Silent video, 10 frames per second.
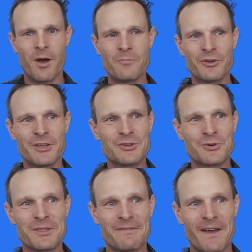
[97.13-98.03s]
I'm really
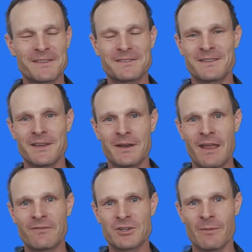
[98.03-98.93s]
enjoying the fact that
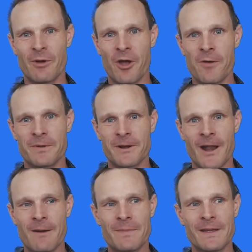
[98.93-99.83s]
every time I open it
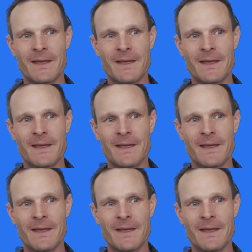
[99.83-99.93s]
up,